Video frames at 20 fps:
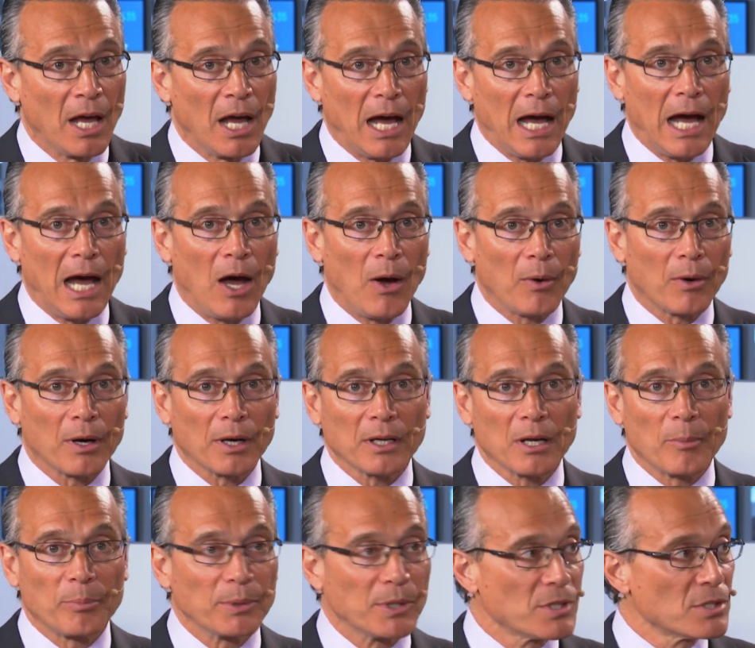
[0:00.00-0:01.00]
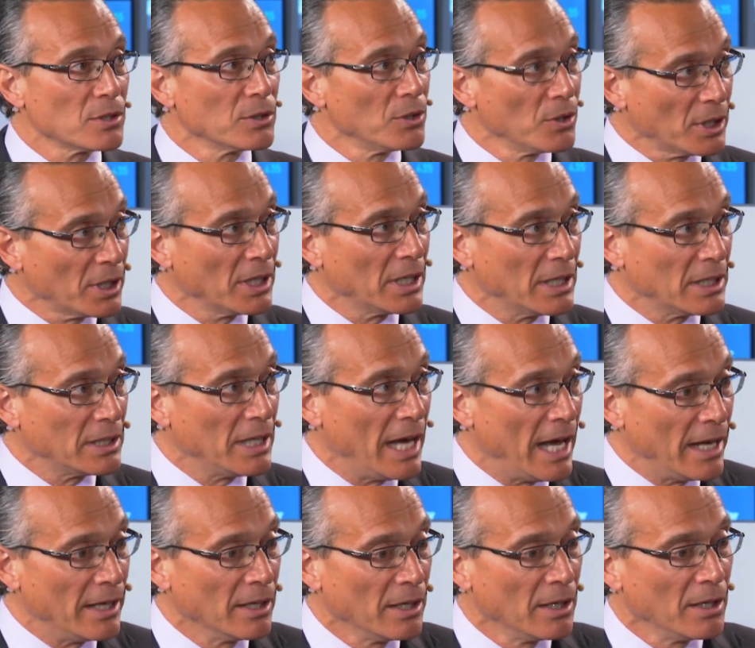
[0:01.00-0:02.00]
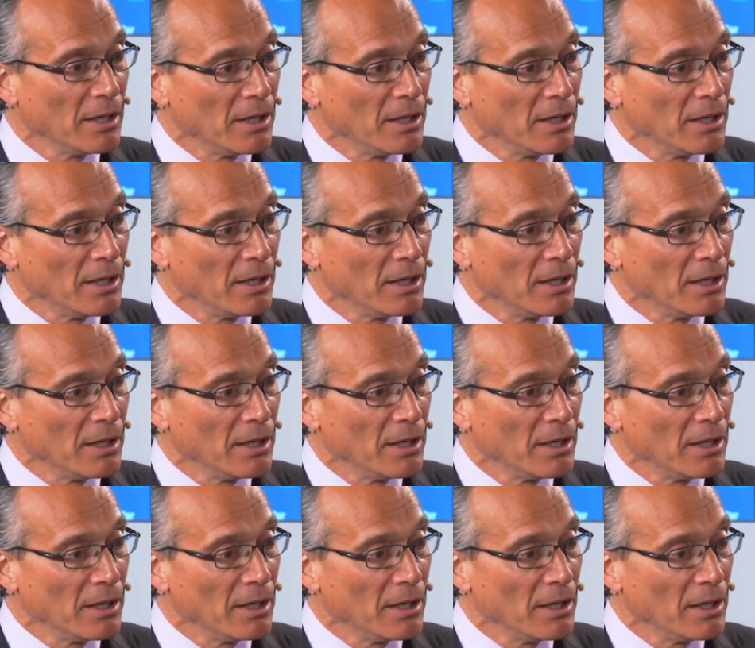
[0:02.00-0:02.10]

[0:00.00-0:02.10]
How are companies looking at that?